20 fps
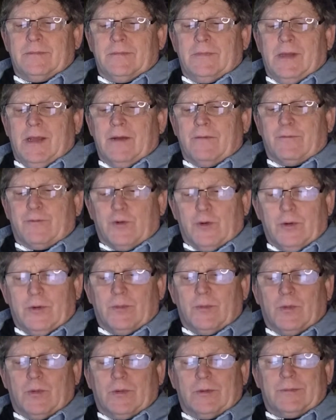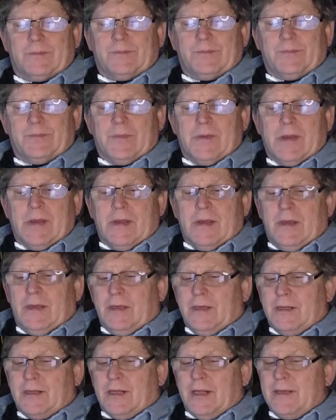And furthermore,
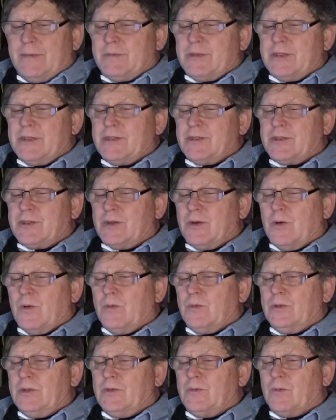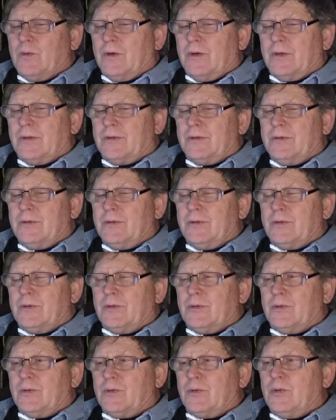he claims he is the only one
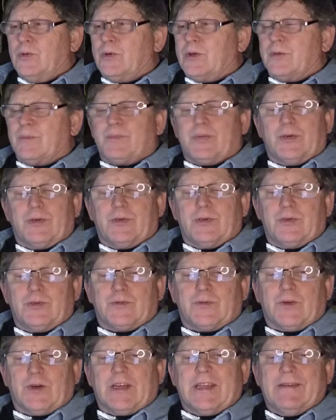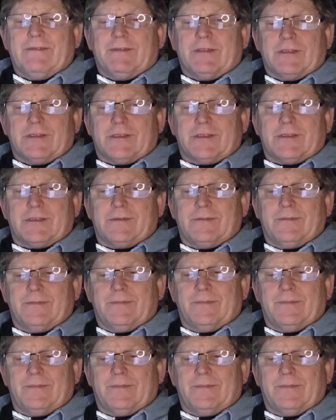who can produce forgiveness.